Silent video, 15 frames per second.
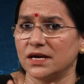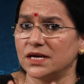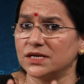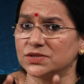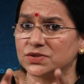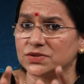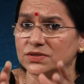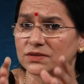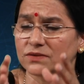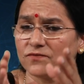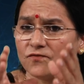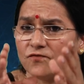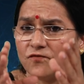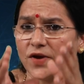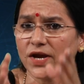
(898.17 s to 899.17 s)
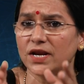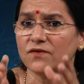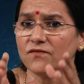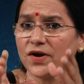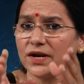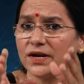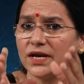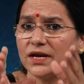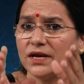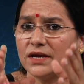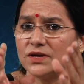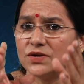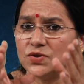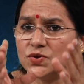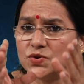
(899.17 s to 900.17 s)
is very, very
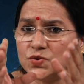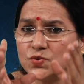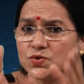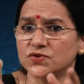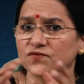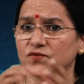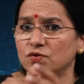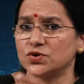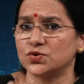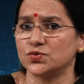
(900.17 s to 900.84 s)
useful